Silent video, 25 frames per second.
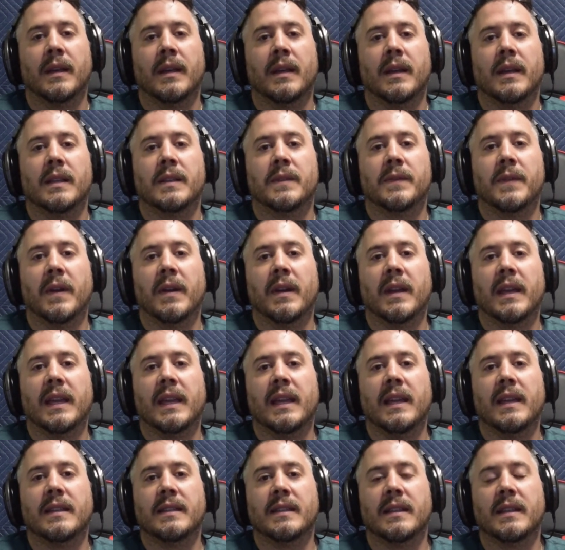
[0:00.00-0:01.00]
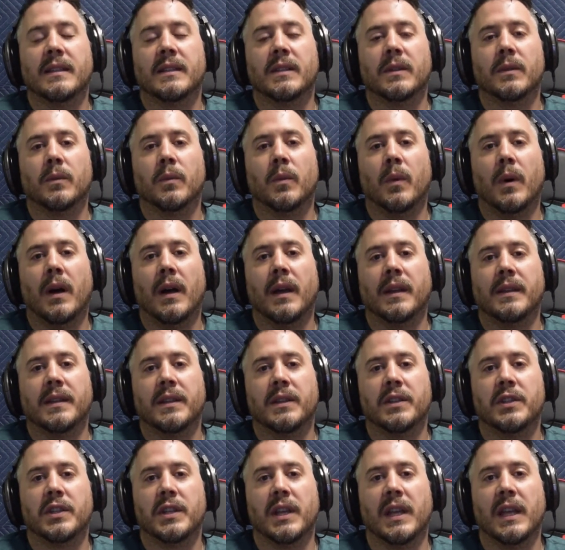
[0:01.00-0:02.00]
It's very easy to want to
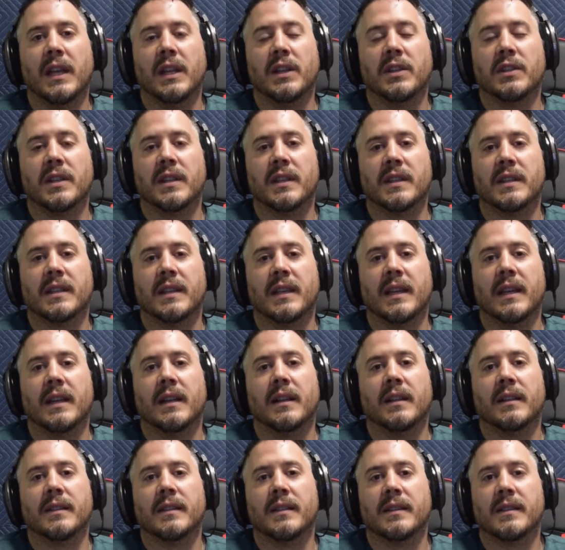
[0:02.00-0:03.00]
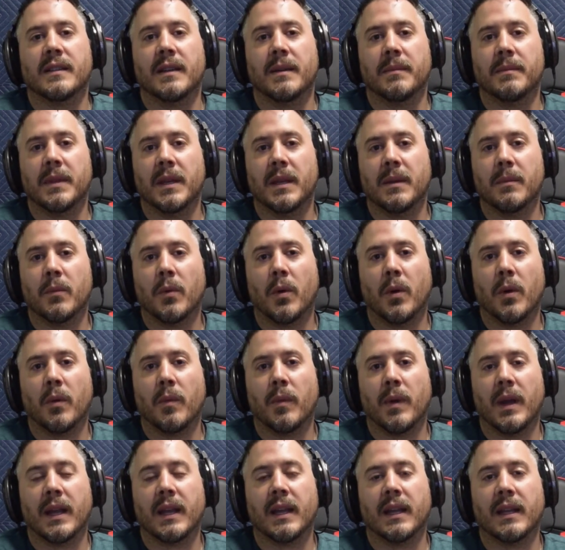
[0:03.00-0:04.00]
change the scale to something more
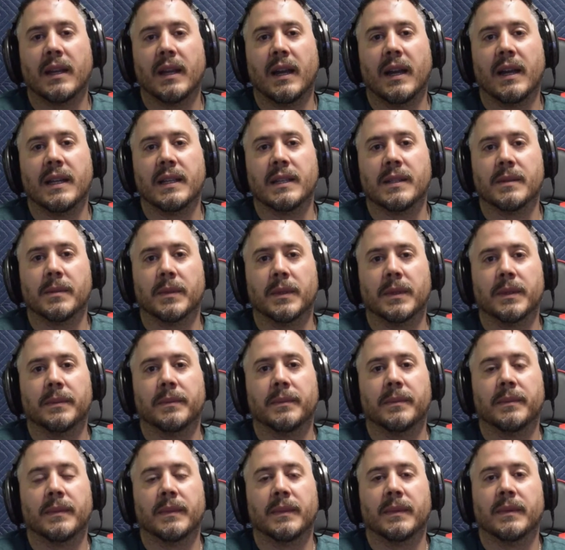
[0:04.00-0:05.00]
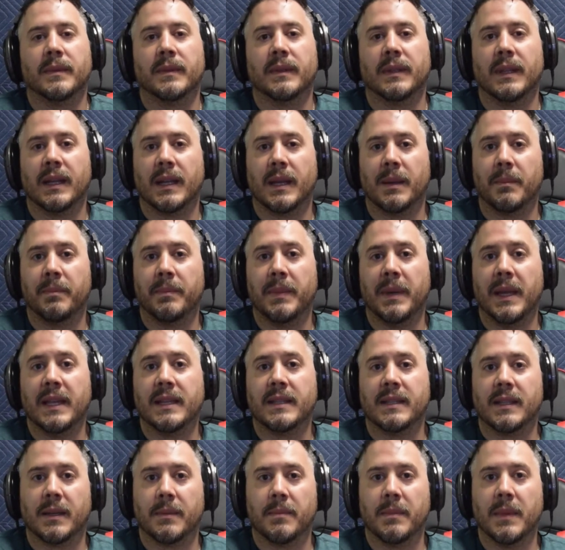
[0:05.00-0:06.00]
recognizable, like a
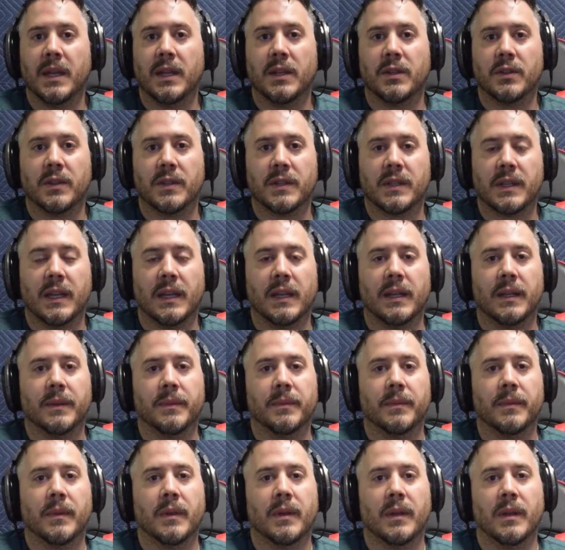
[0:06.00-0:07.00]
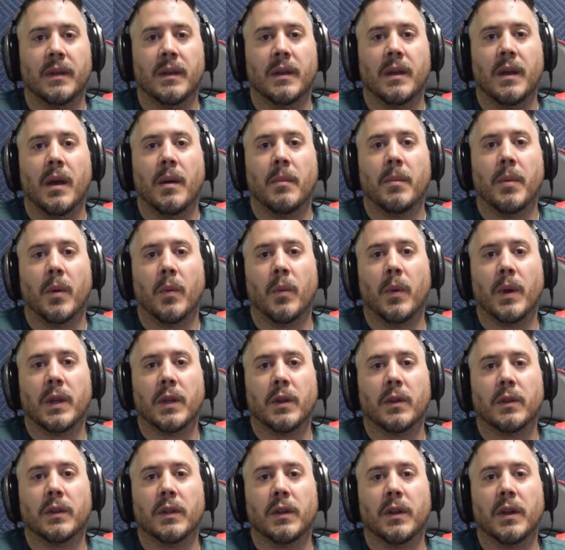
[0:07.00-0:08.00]
basic major scale. But when
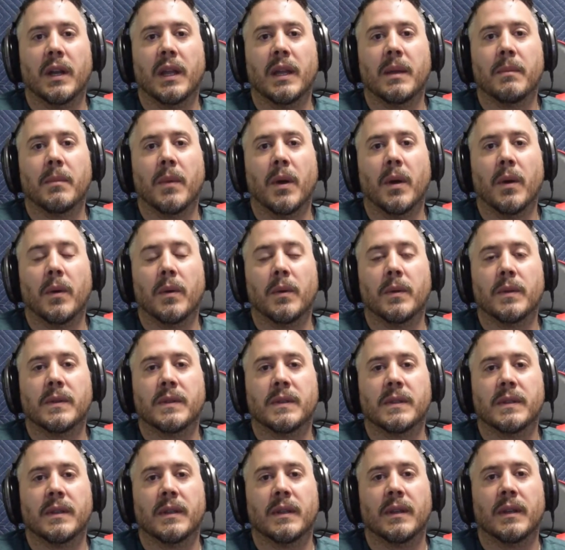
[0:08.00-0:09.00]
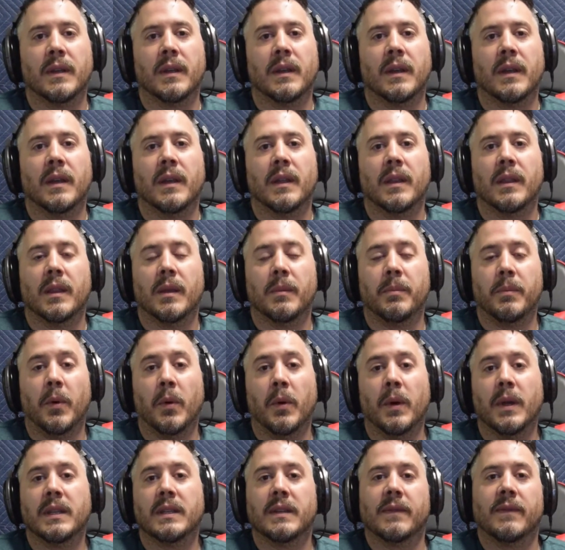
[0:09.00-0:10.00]
you're learning modes, the
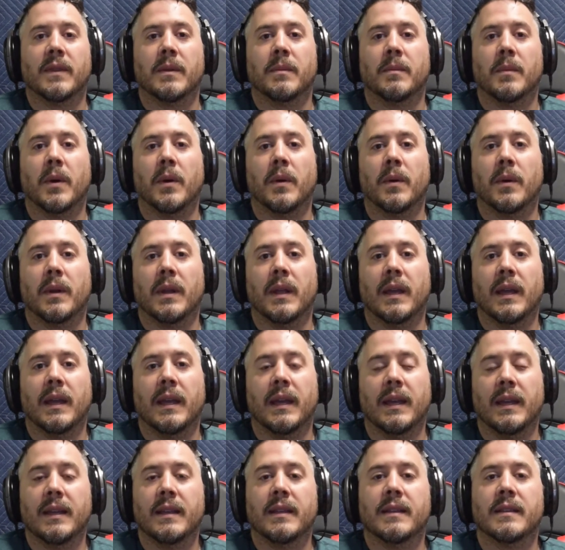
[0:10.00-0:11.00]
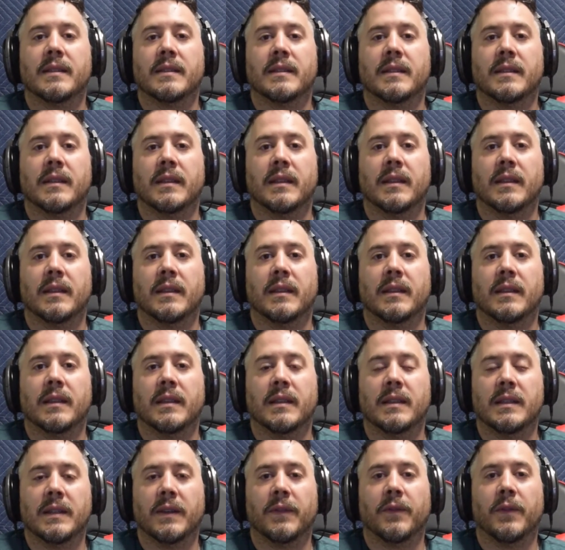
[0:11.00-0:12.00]
point of the mode is the
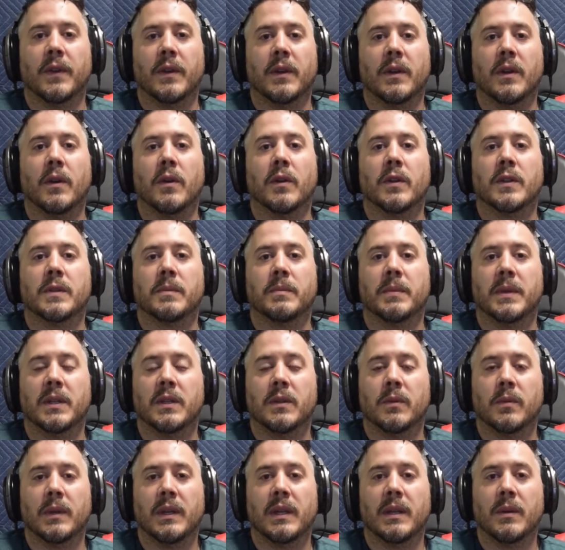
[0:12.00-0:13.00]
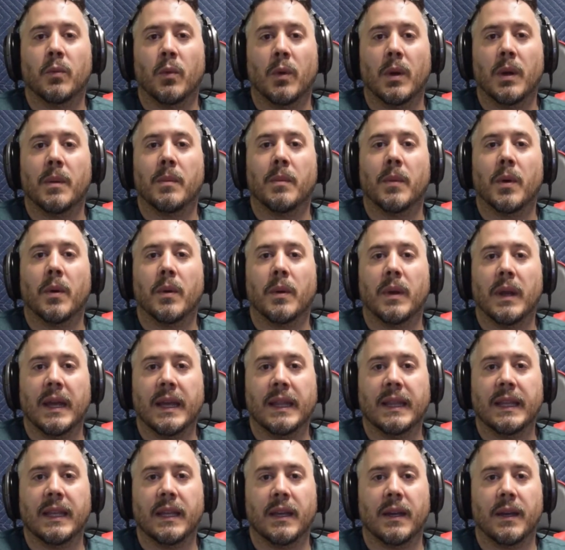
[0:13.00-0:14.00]
different notes between one mode
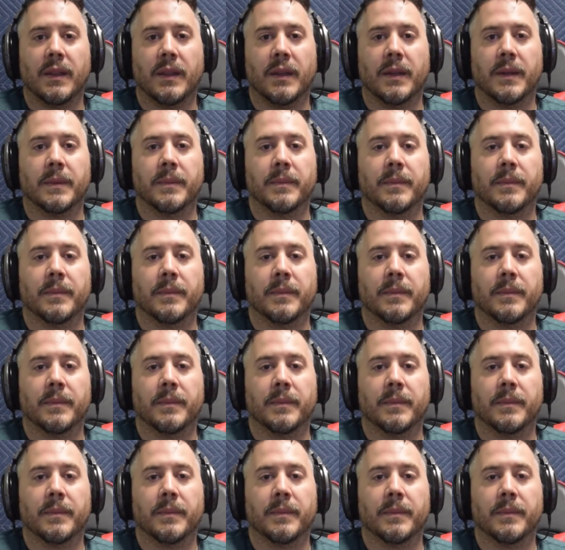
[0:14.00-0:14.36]
and the other.